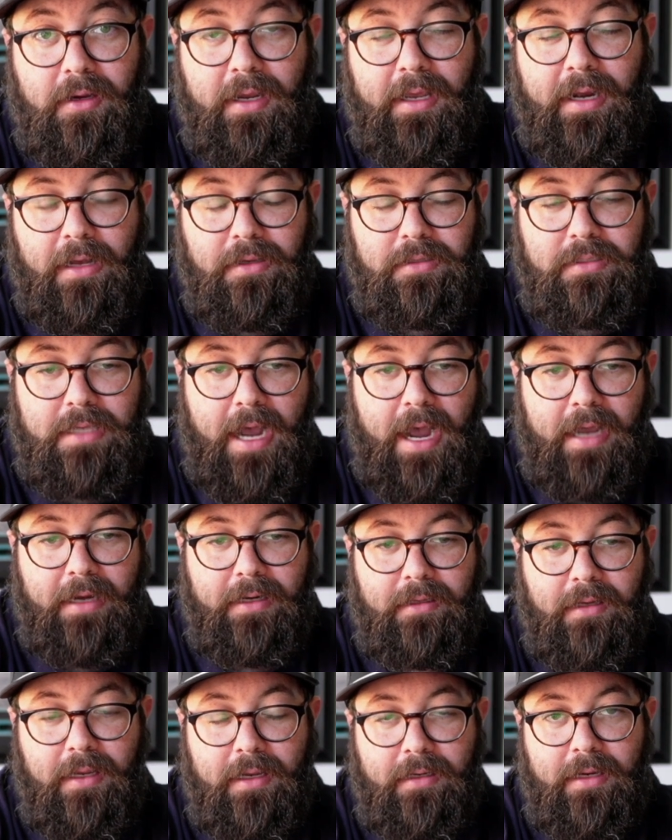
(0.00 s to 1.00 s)
outside
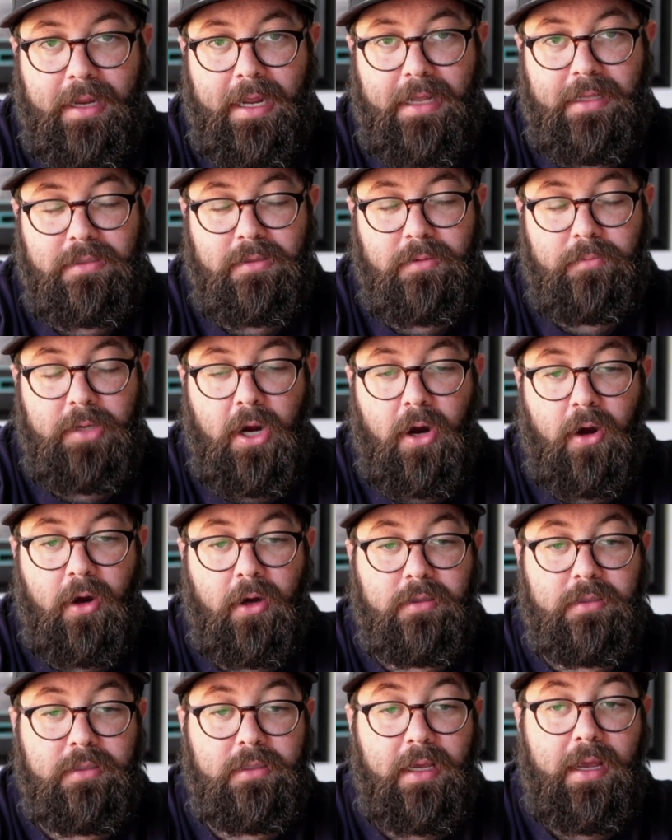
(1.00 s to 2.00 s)
and gain some
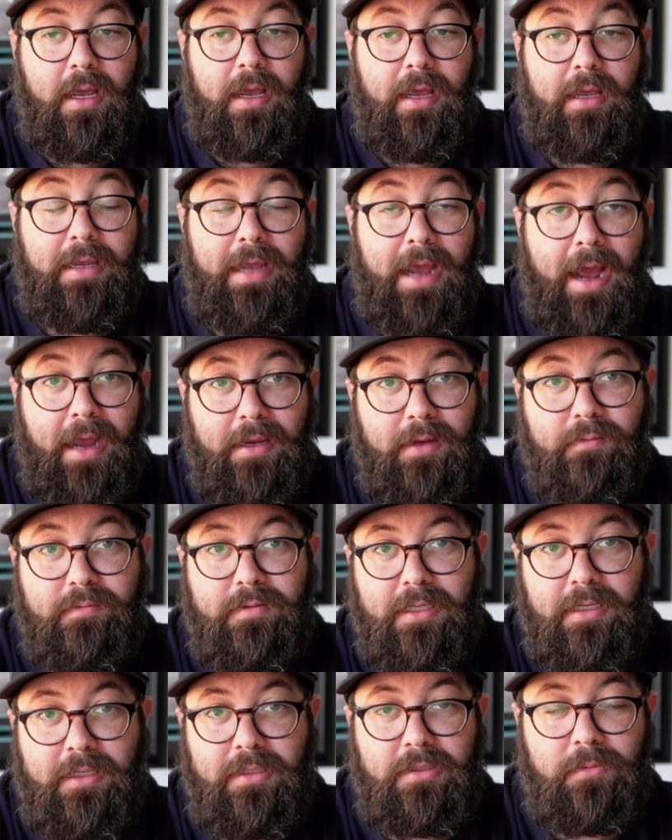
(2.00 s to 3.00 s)
yards. Yeah, you've
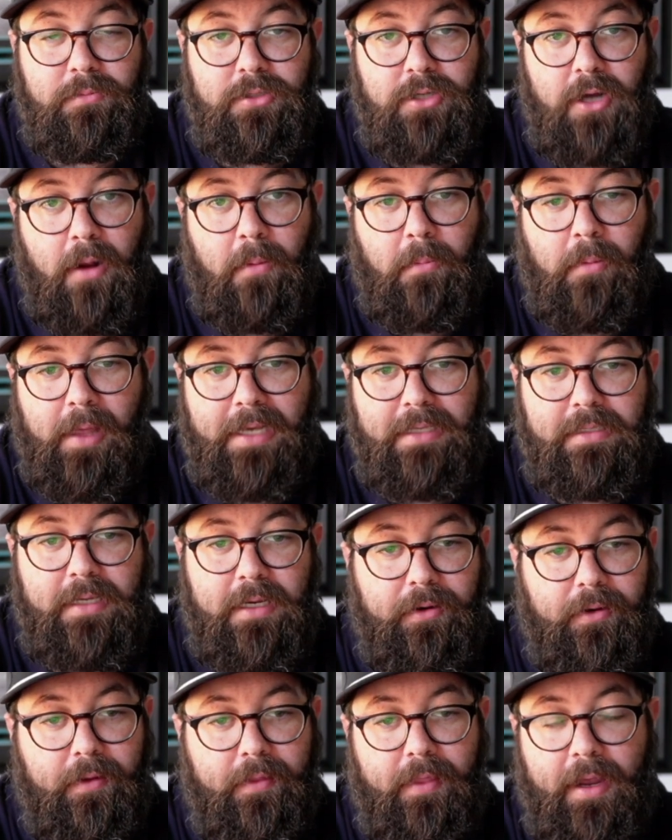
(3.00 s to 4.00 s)
seen some chunk plays
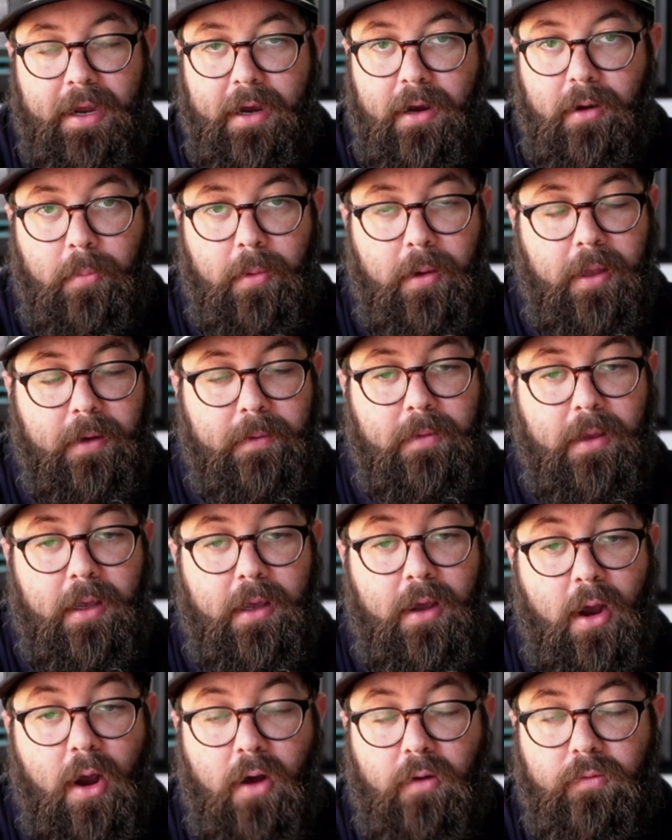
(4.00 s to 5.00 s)
here and there. But
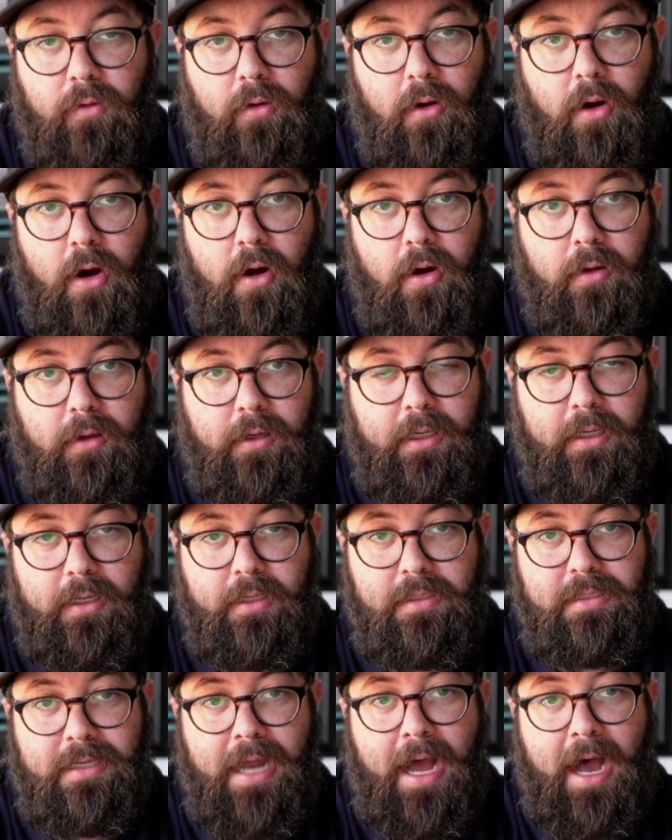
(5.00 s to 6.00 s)
overall, it
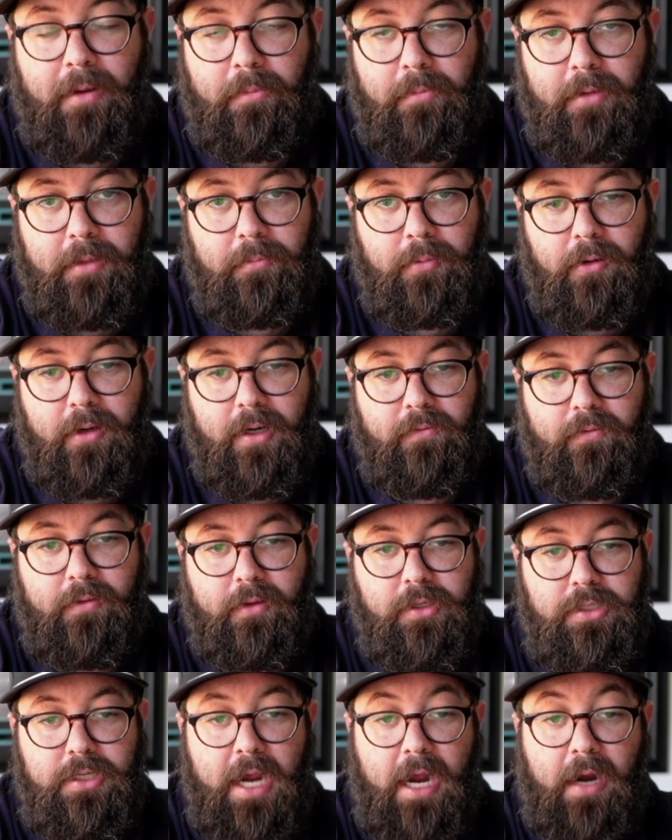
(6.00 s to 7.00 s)
has not been pretty for the
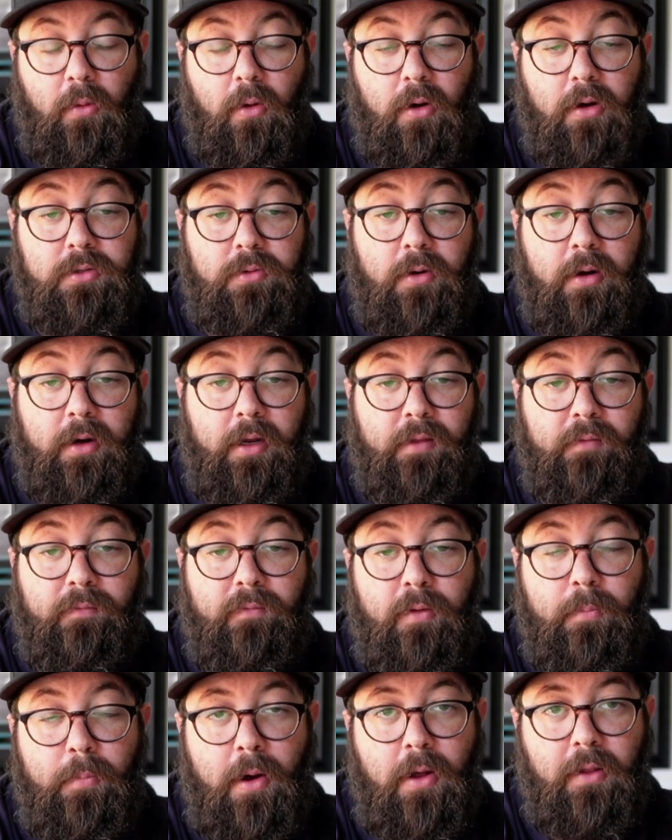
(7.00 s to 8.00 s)
Jaguars running the
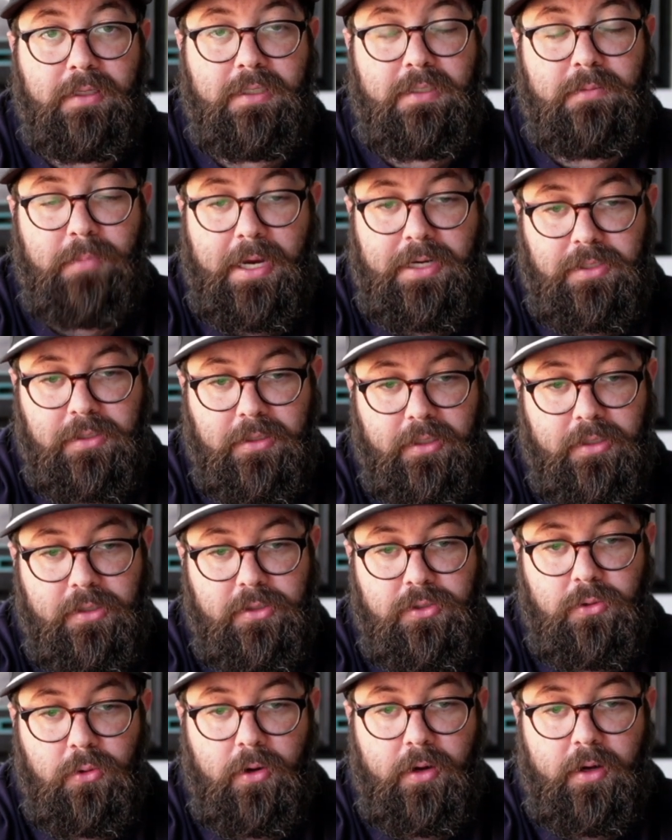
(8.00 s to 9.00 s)
football, especially in
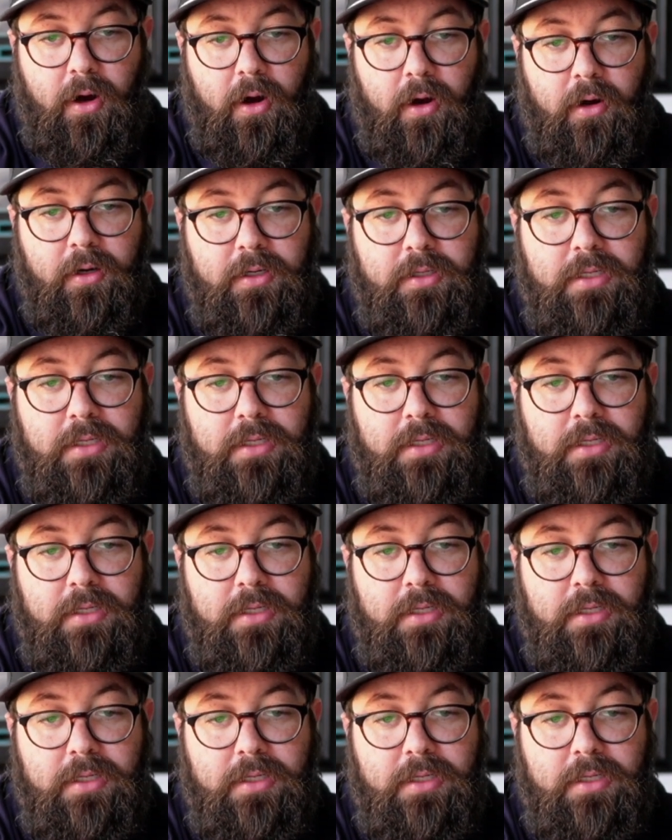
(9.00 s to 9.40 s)
short yardage.